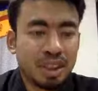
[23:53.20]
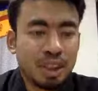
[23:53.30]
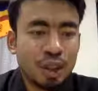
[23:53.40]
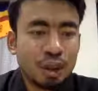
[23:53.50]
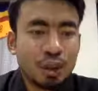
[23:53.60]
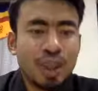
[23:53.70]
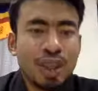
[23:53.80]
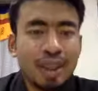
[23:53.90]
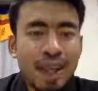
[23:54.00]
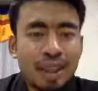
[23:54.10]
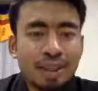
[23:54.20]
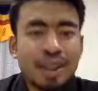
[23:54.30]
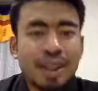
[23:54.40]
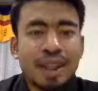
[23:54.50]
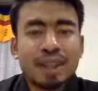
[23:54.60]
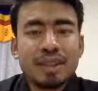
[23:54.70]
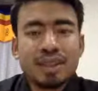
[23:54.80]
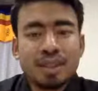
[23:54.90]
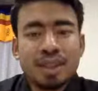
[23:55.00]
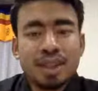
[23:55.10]
So in that
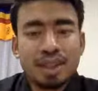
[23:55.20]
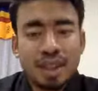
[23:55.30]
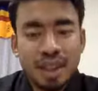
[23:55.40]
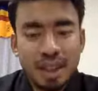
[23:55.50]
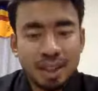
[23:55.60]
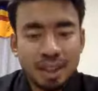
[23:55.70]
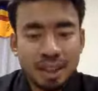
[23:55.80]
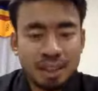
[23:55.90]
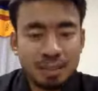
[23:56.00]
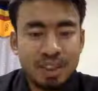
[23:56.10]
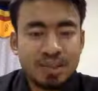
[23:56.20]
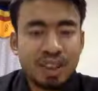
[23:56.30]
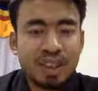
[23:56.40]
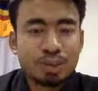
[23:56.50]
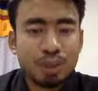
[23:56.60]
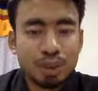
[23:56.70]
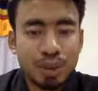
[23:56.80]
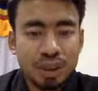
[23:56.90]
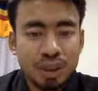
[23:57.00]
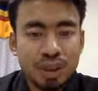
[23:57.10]
case, there is again a specific
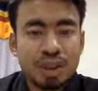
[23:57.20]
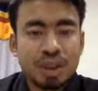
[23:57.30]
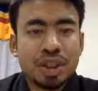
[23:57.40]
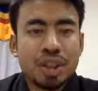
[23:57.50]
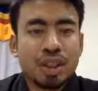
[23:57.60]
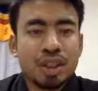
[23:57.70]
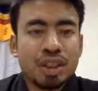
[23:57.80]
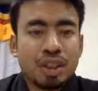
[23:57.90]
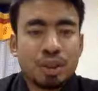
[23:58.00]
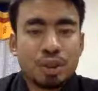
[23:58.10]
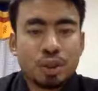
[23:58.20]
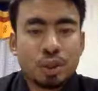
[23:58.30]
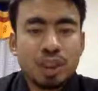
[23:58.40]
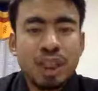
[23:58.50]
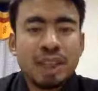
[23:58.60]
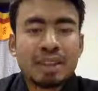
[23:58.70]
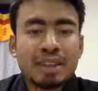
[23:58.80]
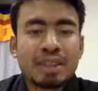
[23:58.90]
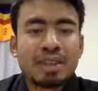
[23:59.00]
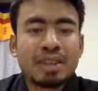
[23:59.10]
procedures to
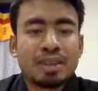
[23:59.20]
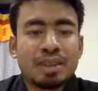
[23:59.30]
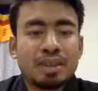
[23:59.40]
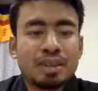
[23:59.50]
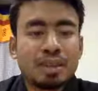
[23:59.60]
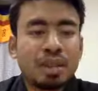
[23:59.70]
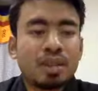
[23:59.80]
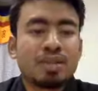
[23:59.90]
get sort of